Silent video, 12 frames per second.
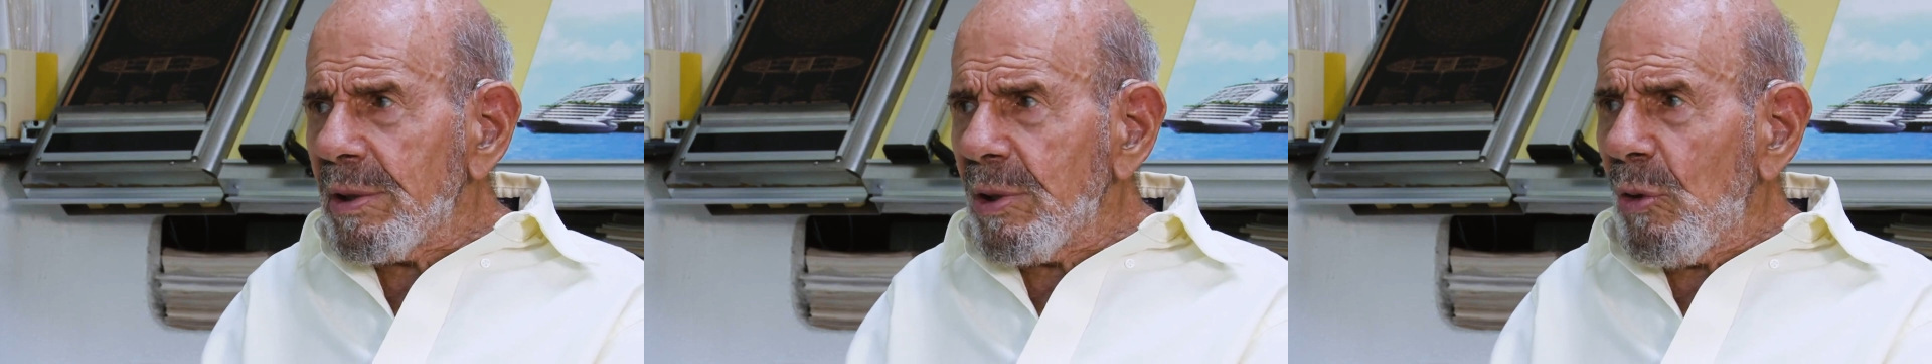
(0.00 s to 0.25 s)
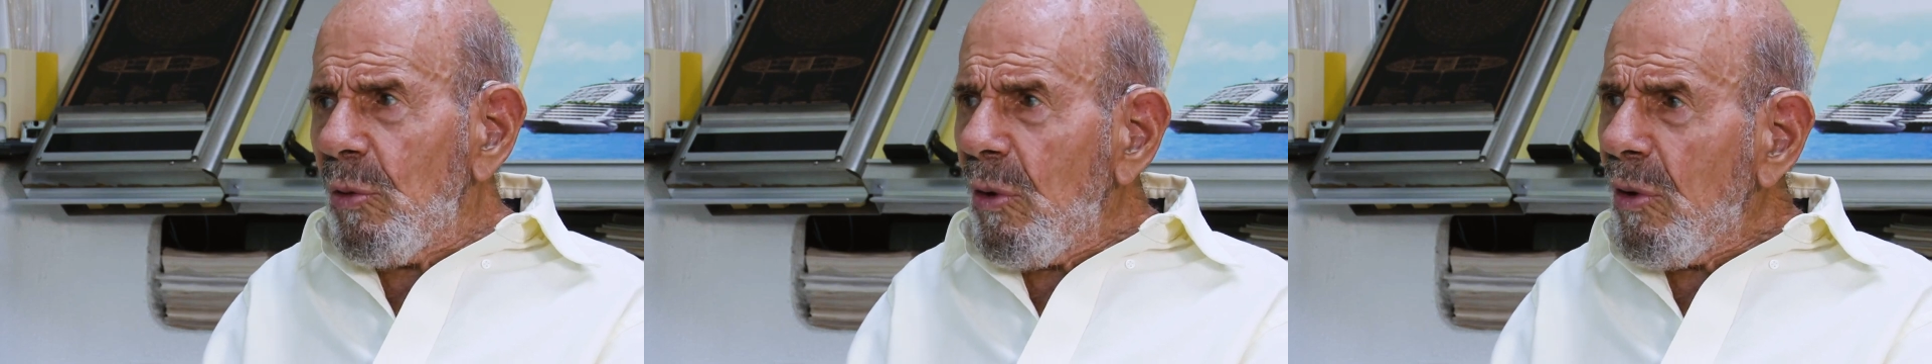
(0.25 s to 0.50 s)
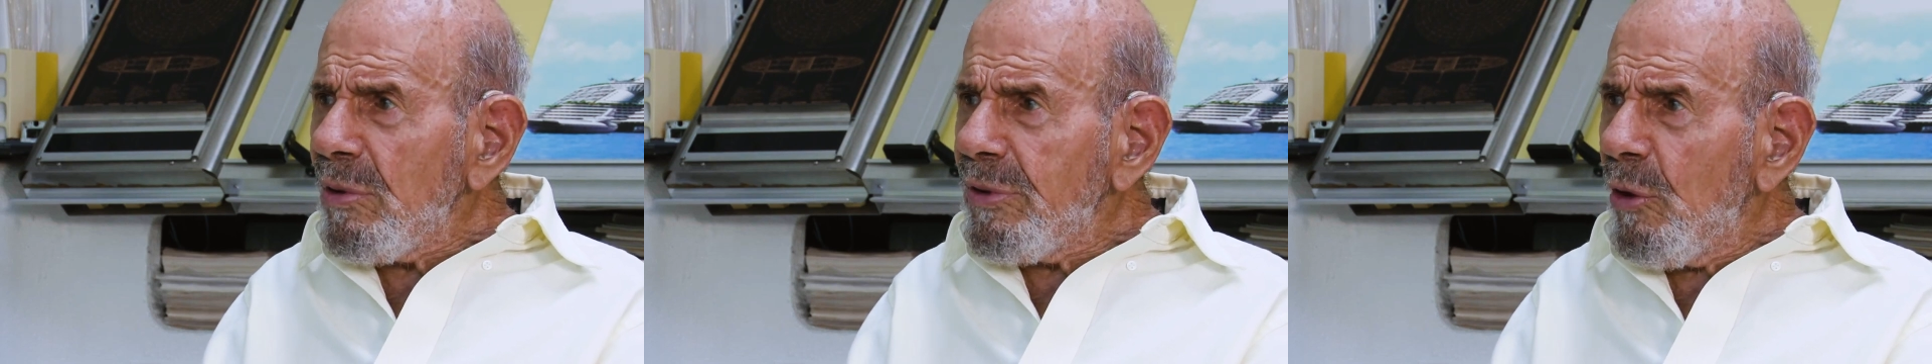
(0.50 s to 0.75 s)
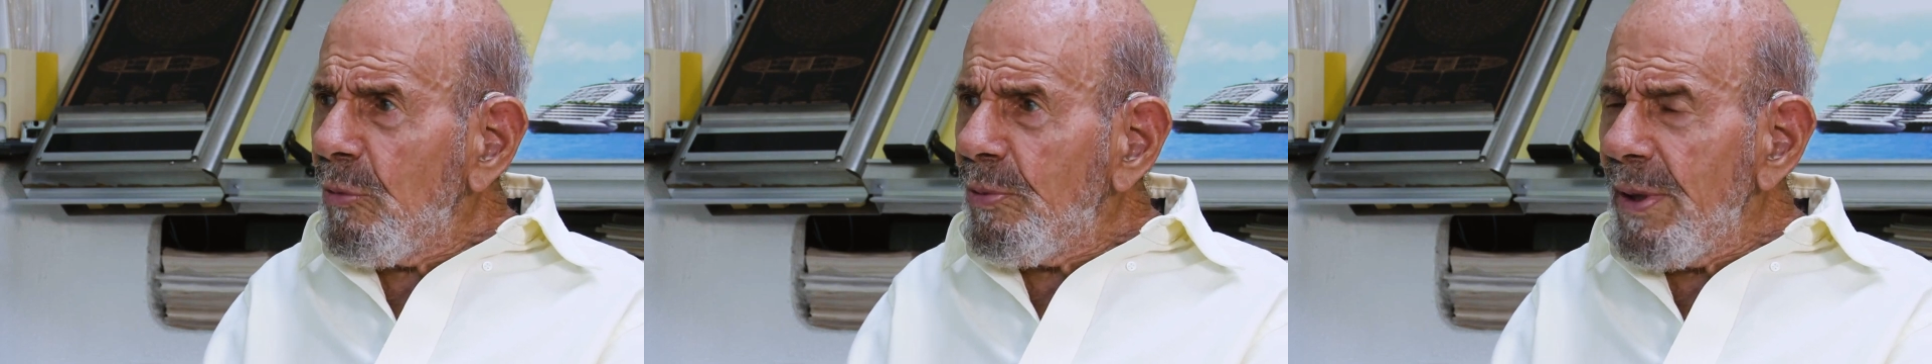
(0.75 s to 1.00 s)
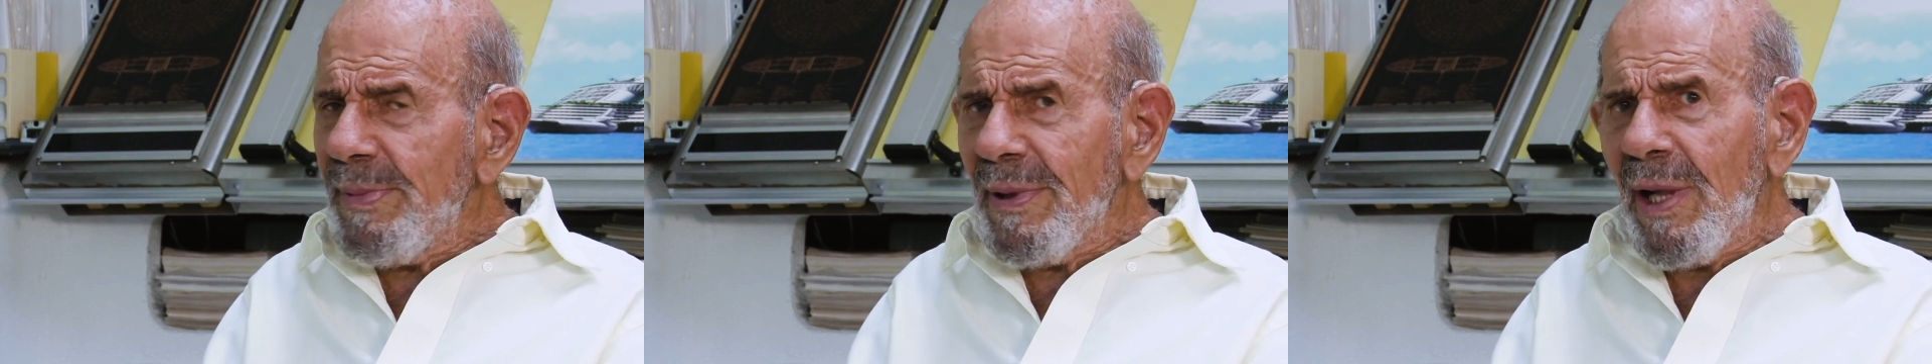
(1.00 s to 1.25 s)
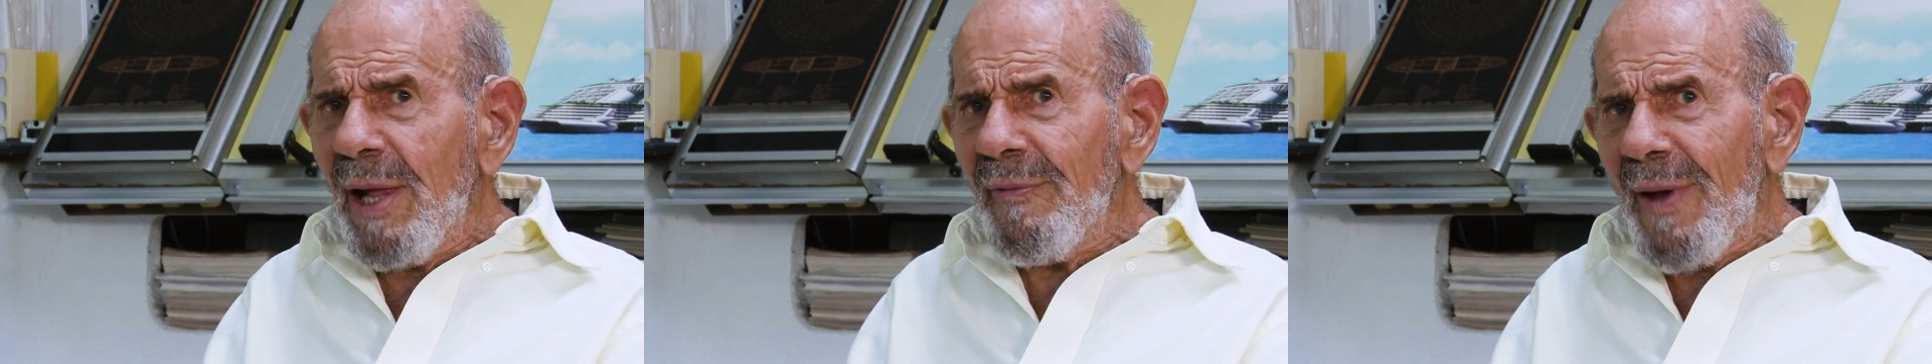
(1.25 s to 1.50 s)
So although
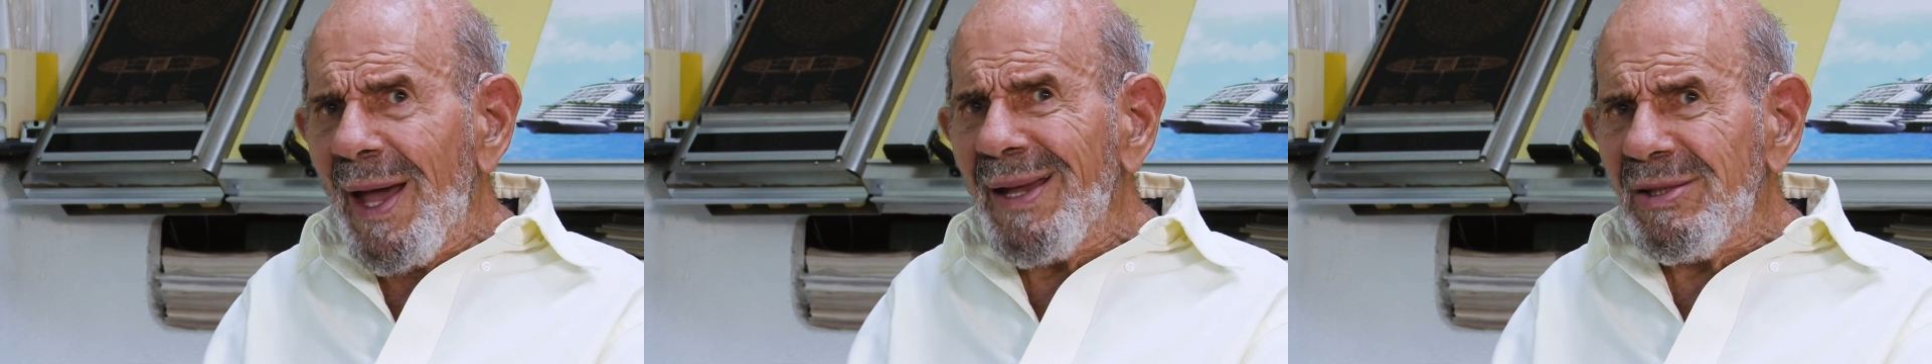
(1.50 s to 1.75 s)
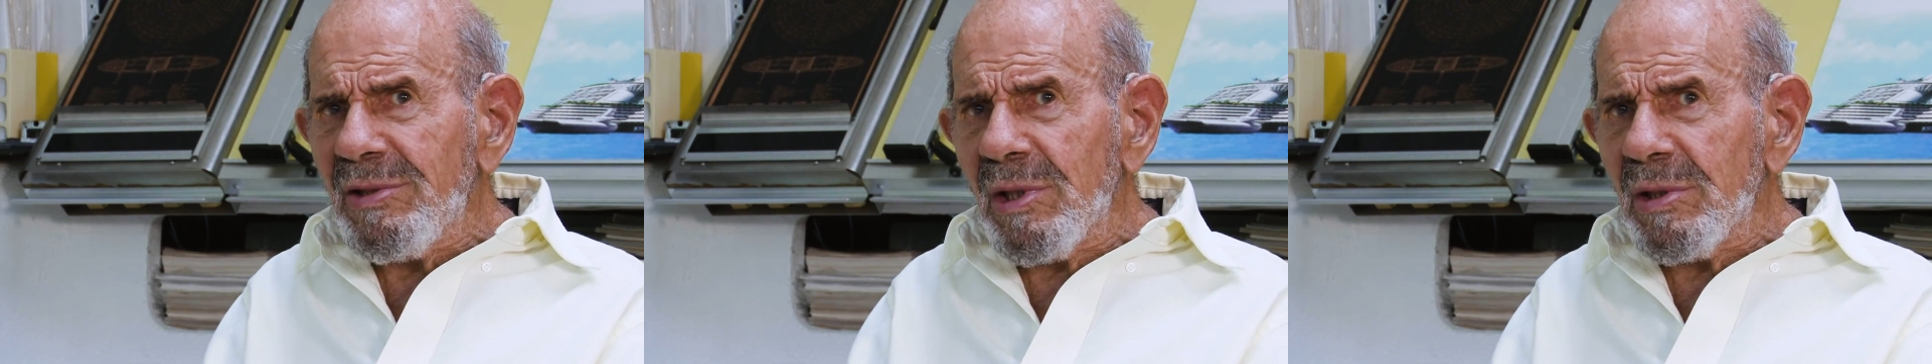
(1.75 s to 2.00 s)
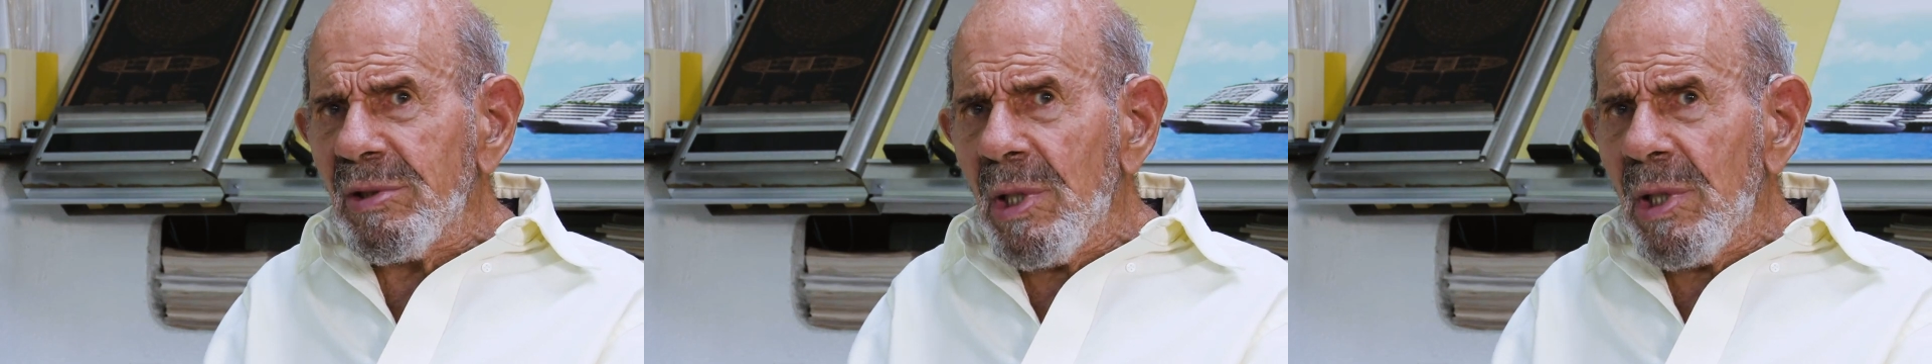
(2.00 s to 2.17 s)
people have access